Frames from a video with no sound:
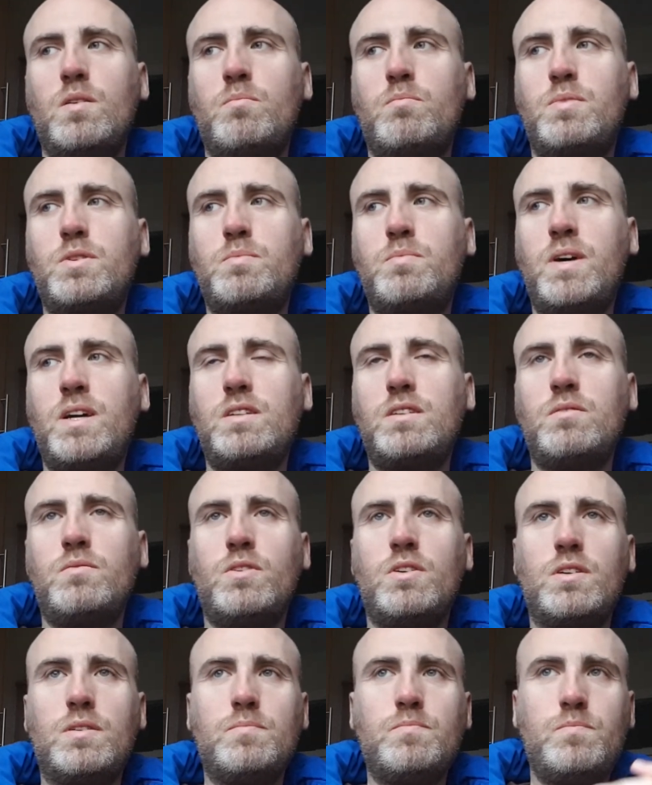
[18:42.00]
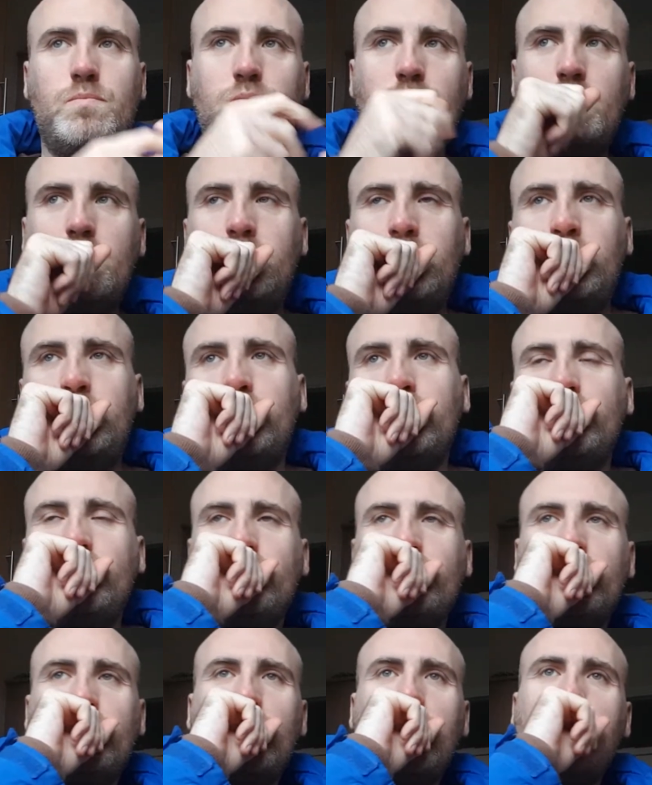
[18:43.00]
perspective on it.
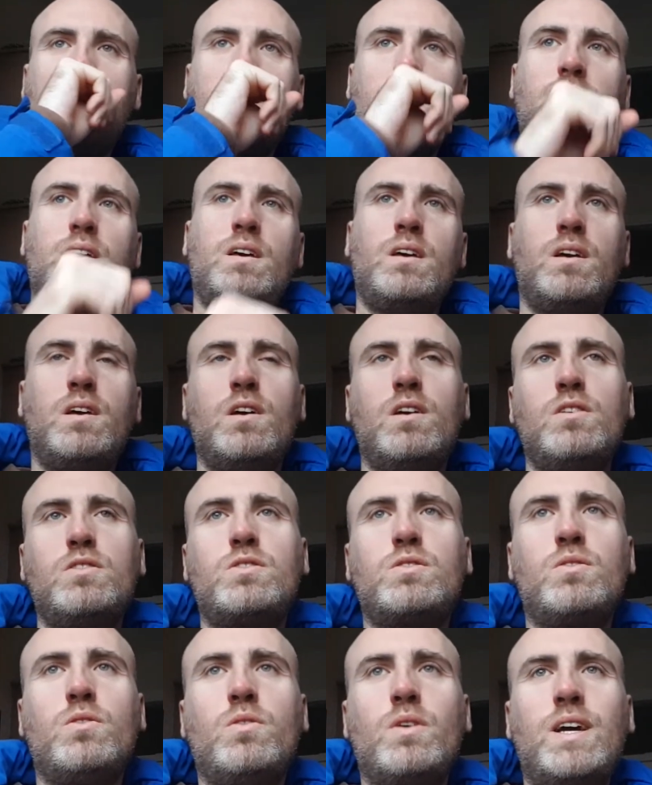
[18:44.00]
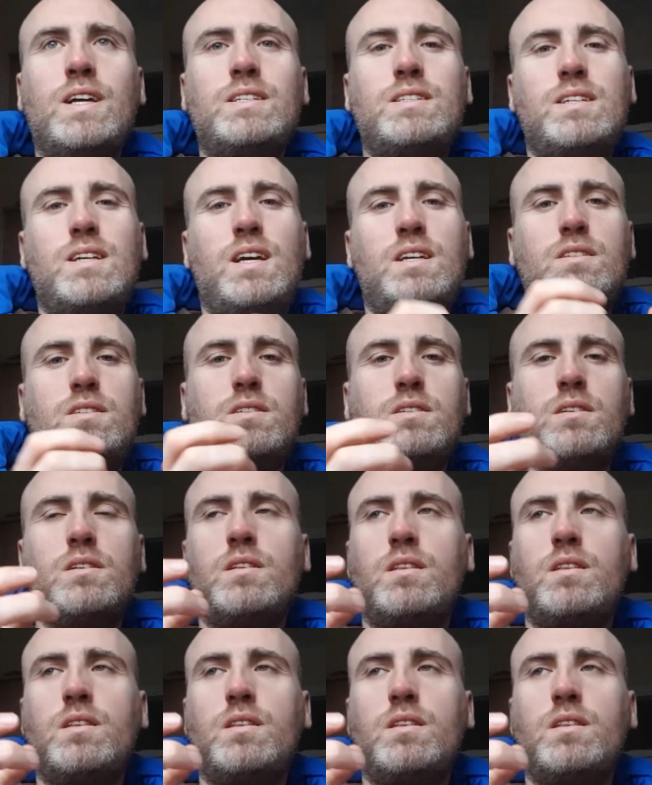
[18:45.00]
So it's